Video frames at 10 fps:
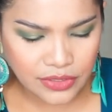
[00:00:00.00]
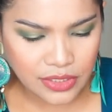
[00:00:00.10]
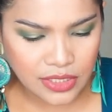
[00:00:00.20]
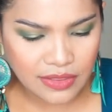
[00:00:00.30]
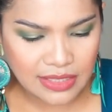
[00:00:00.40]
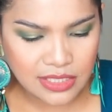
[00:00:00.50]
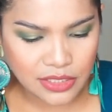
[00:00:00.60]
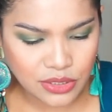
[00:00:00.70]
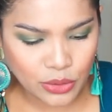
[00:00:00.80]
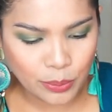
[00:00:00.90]
These
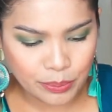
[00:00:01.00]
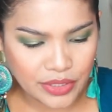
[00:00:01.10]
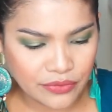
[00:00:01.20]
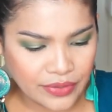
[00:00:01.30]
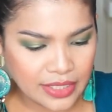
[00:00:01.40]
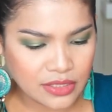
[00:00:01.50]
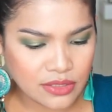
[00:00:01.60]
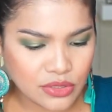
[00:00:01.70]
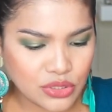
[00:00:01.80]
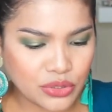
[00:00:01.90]
are so perfect
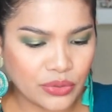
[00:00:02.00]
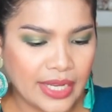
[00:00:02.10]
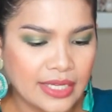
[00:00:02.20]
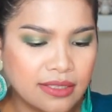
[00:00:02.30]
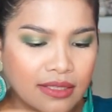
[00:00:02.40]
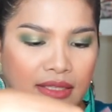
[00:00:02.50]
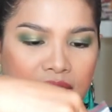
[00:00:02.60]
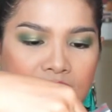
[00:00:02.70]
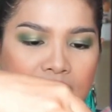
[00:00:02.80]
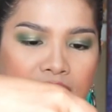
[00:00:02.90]
to create
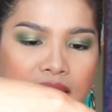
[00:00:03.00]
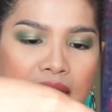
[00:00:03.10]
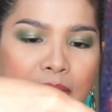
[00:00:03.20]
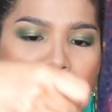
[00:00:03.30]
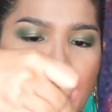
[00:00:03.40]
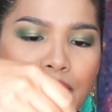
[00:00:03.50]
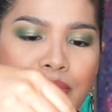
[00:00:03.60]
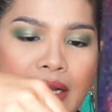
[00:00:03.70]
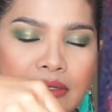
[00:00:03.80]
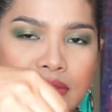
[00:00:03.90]
a
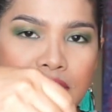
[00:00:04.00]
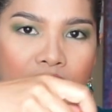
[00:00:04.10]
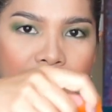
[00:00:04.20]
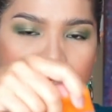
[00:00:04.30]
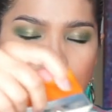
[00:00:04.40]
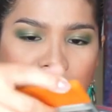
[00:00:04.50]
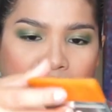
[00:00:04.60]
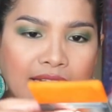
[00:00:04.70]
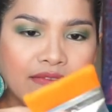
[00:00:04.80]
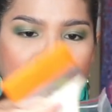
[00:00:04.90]
background on the
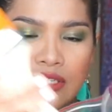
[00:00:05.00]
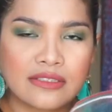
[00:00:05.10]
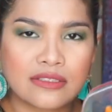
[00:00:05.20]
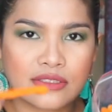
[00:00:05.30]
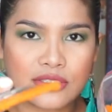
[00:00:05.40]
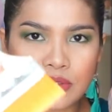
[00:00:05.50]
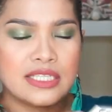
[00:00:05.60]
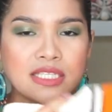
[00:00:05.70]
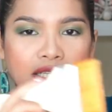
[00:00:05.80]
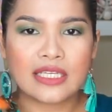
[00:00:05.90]
canvas. So
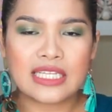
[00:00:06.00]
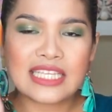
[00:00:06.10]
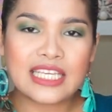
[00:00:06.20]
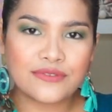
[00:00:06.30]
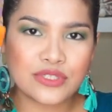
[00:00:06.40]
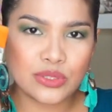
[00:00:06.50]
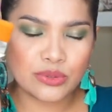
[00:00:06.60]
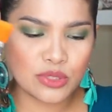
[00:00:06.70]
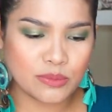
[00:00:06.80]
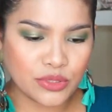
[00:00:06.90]
it gives you
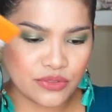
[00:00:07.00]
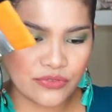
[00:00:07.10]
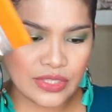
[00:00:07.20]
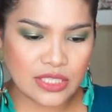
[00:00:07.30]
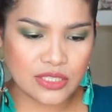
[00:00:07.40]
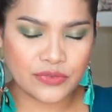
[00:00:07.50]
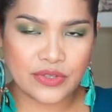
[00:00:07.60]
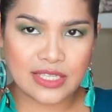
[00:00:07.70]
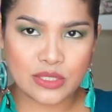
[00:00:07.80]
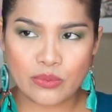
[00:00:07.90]
a smooth finish for
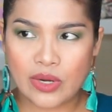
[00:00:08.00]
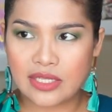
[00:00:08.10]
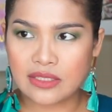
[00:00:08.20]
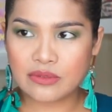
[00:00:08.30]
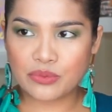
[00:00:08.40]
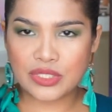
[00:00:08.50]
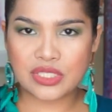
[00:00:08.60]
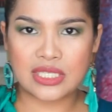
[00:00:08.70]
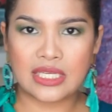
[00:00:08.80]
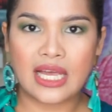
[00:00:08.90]
this one,
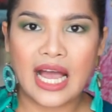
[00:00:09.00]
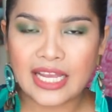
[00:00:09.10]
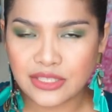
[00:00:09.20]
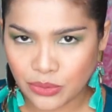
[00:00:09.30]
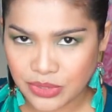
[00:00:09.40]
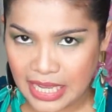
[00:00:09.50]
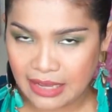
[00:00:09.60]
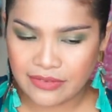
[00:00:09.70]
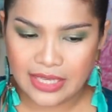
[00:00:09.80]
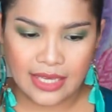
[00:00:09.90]
which I don't
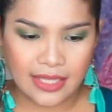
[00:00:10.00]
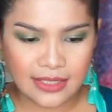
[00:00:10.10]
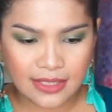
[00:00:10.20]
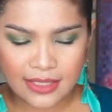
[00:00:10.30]
have yet.